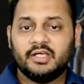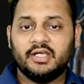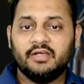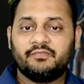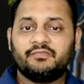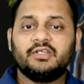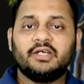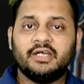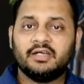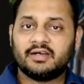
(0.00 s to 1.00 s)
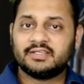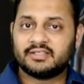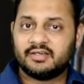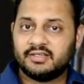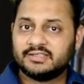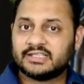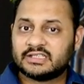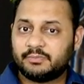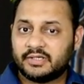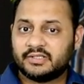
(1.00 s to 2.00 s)
If the interest rate is
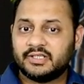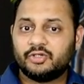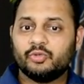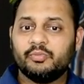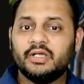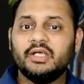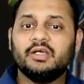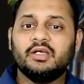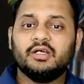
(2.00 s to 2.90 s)
expected to be